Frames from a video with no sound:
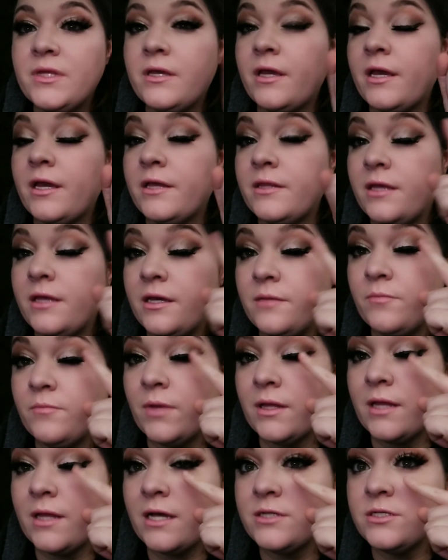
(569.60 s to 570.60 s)
and then
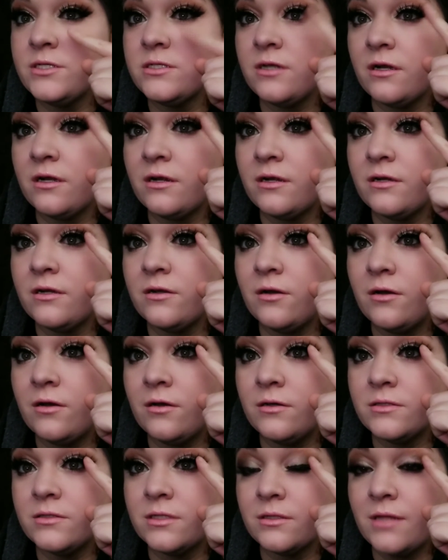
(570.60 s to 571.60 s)
my lashes are
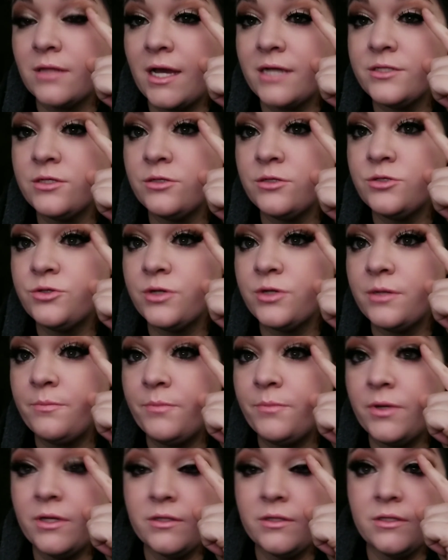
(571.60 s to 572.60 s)
called Lash
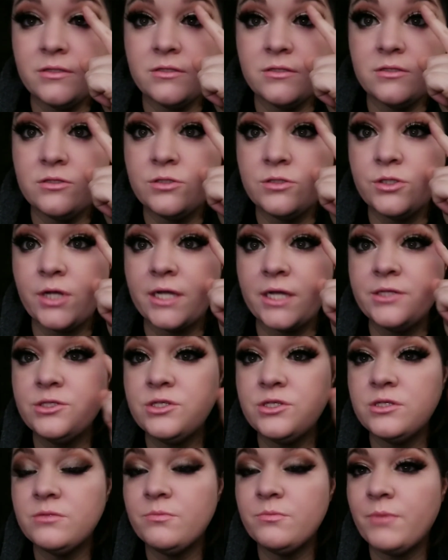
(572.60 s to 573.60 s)
Drip. This is
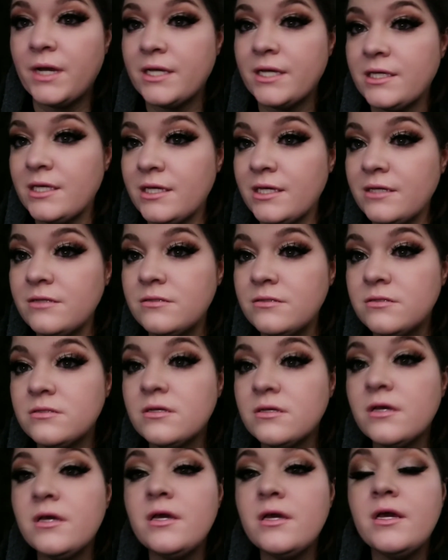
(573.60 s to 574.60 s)
Drenched by
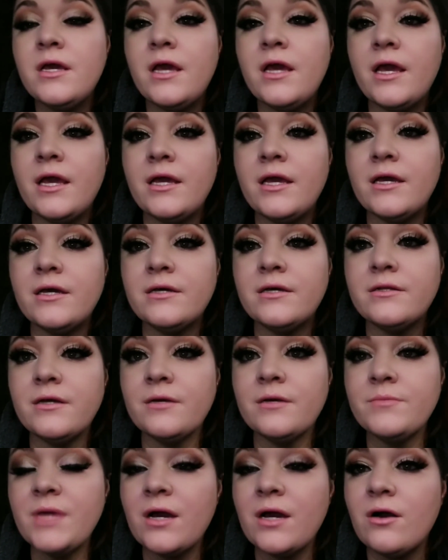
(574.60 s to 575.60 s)
Kiss. And
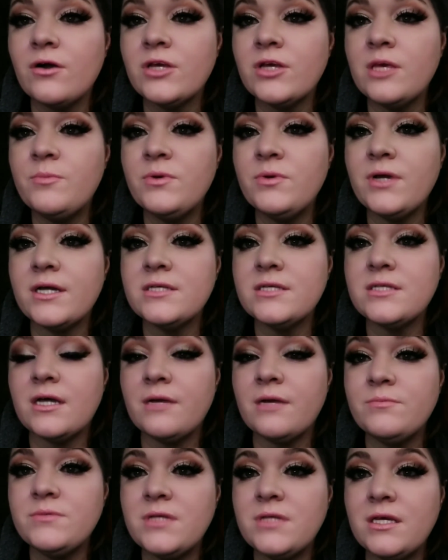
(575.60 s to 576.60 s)
yeah, I'll keep you guys
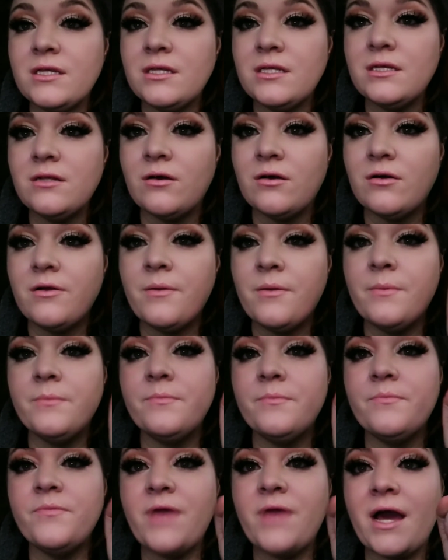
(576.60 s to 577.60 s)
updated
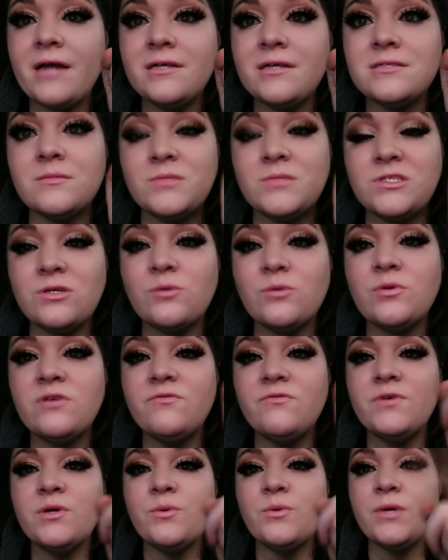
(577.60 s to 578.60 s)
on that because I'm still
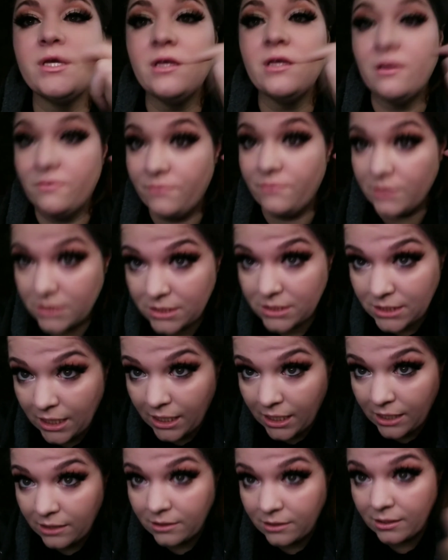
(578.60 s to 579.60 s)
reviewing if it's
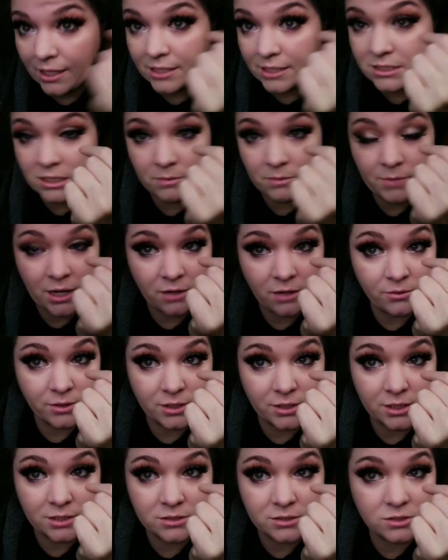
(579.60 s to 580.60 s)
staying and lasting
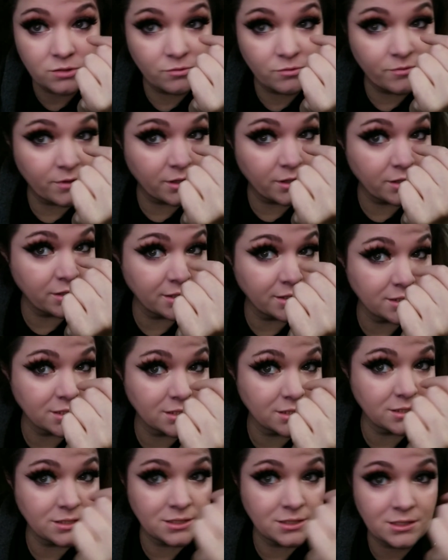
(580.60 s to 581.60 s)
power. And so far, you guys
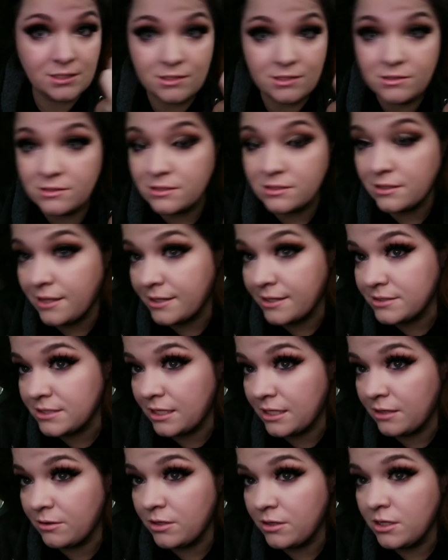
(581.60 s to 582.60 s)
can see it is
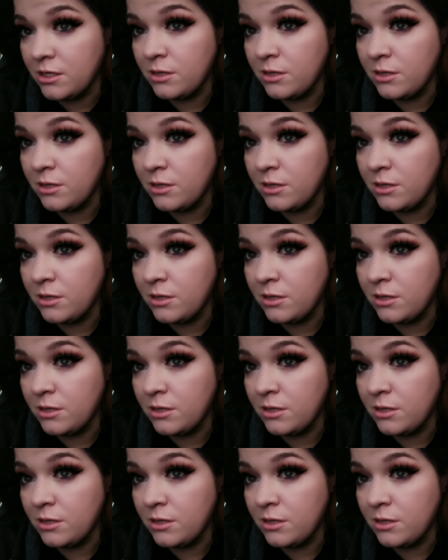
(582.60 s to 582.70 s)
lasting